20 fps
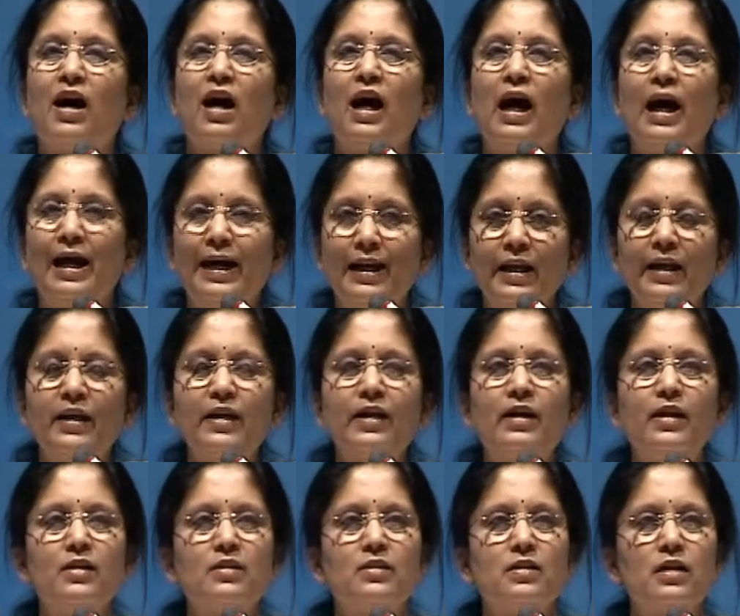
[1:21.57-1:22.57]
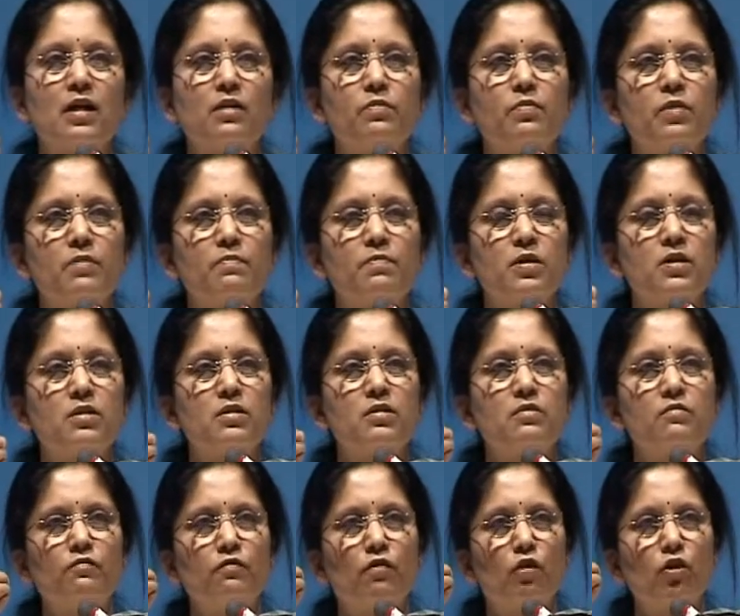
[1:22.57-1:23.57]
ideally a sattvic
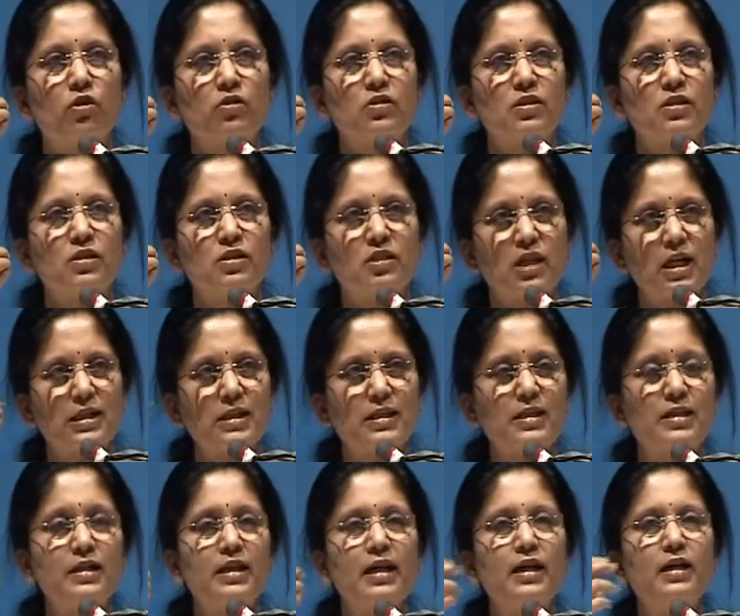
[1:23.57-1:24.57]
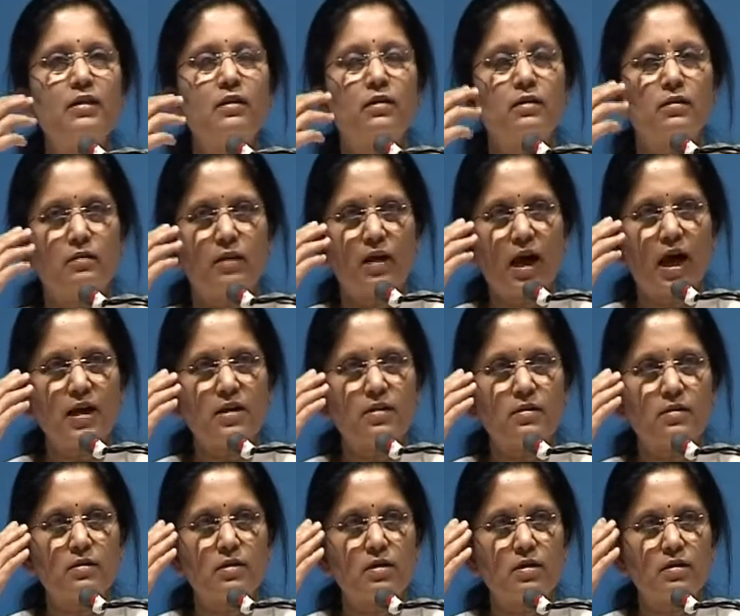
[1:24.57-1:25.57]
person follows the transcendental,
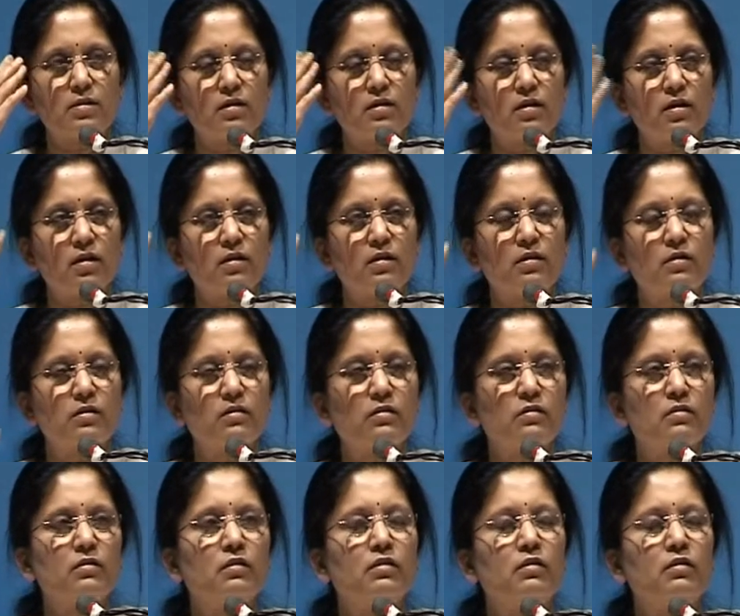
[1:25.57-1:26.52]
has uh,